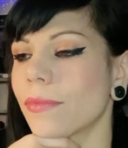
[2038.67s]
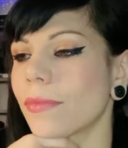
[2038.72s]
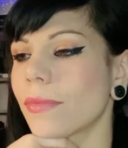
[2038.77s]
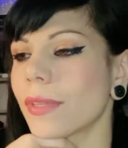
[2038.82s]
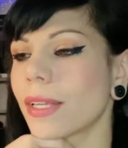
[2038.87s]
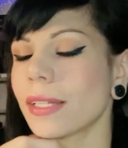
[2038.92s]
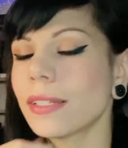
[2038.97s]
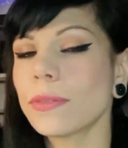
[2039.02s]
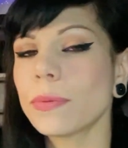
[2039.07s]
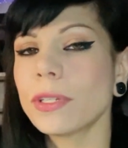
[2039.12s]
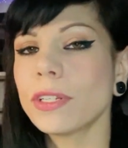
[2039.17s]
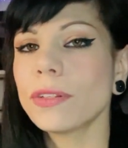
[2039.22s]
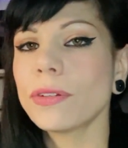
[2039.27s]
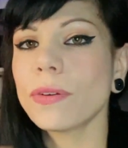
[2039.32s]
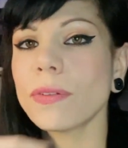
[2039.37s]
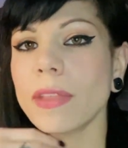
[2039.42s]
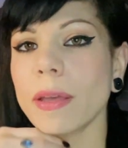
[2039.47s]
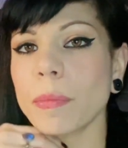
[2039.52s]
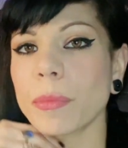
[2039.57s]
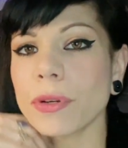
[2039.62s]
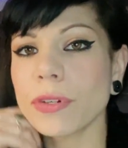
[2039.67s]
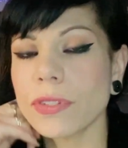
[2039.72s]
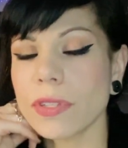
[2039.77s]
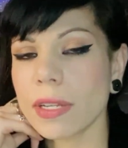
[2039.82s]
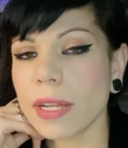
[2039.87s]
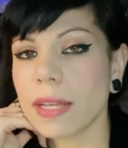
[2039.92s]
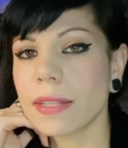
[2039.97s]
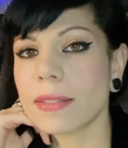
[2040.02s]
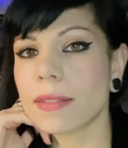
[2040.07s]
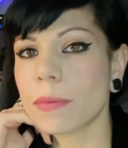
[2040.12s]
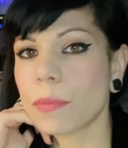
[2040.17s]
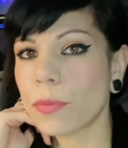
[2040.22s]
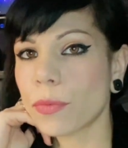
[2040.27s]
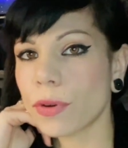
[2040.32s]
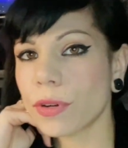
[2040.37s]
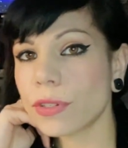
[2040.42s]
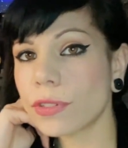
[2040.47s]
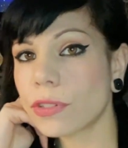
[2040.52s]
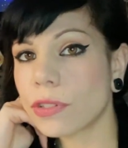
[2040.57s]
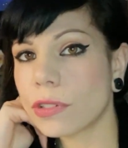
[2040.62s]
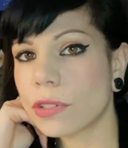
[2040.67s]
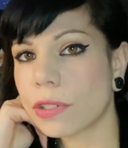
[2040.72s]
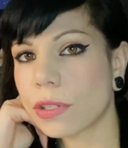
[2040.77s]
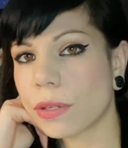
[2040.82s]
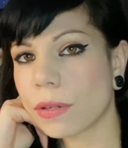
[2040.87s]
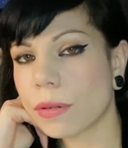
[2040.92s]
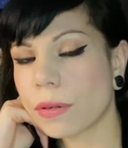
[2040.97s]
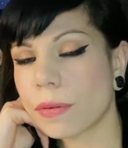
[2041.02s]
that's when you know that person has some work to do.